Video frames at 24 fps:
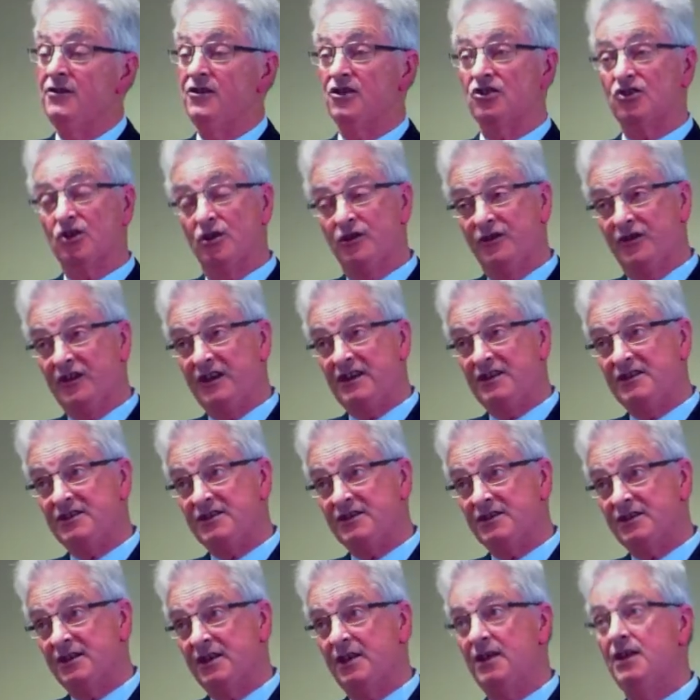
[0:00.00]
The truth
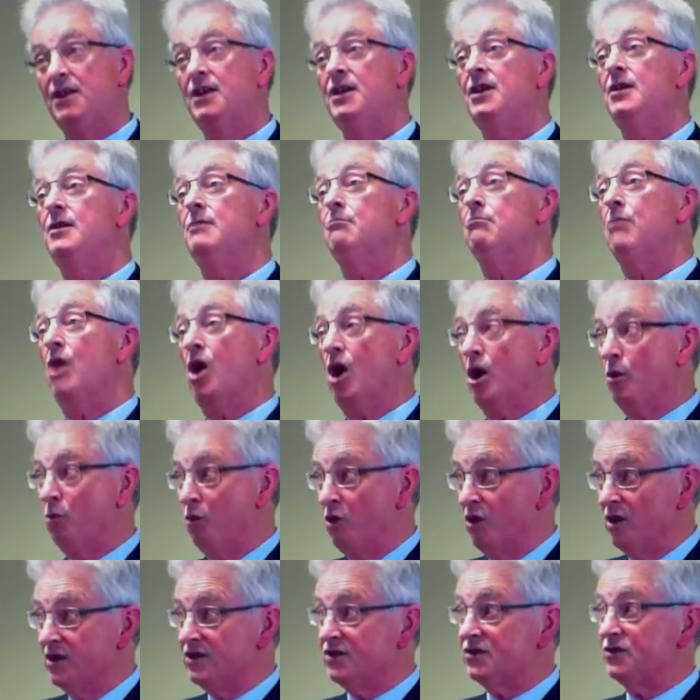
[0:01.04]
is, my
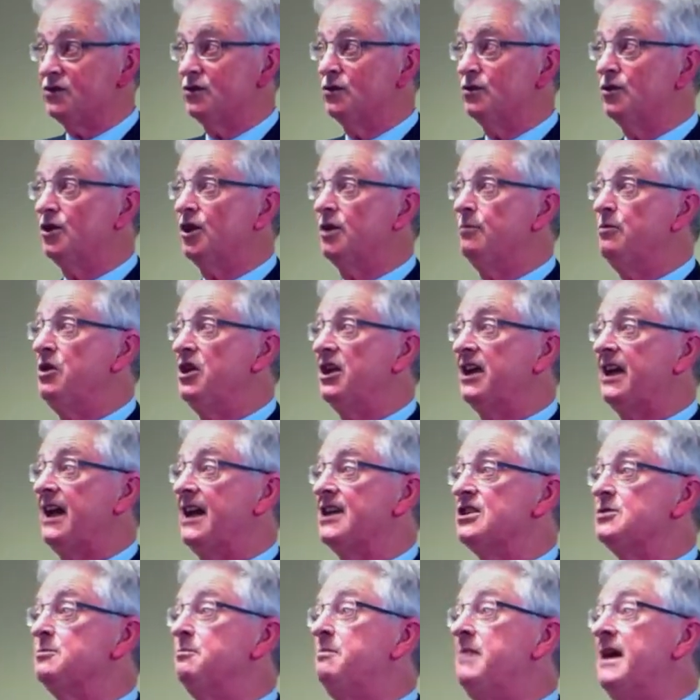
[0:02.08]
wine store
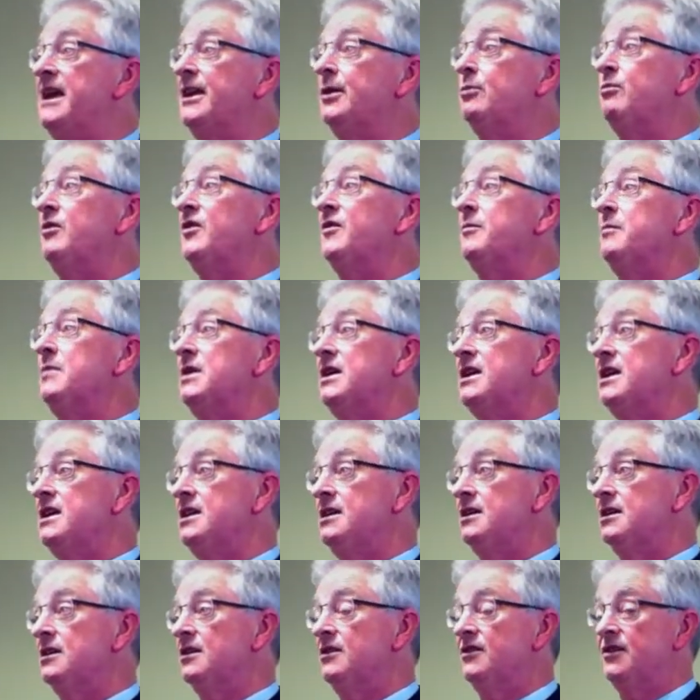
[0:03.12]
communicates better with
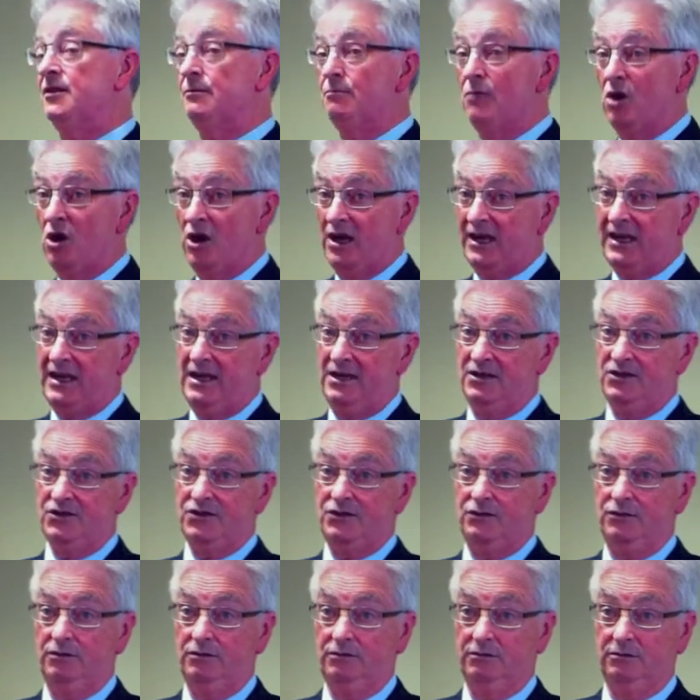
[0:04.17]
me than my
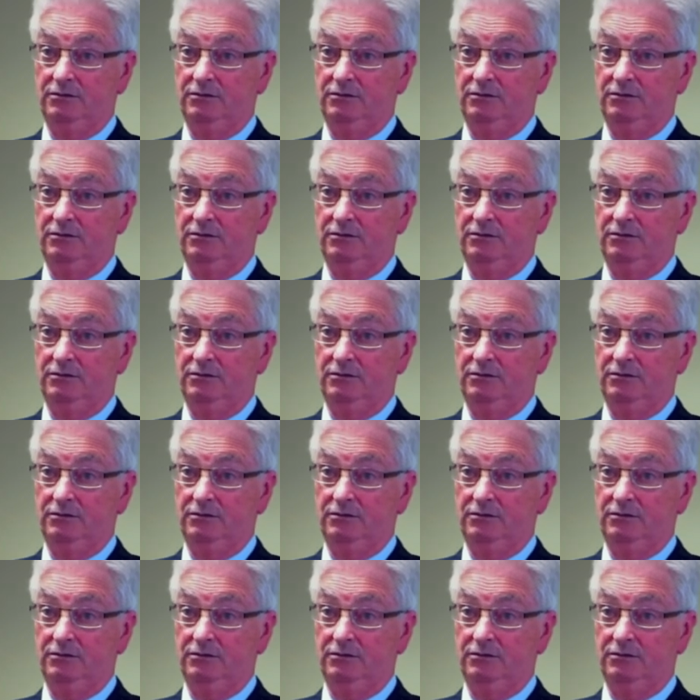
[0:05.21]
council.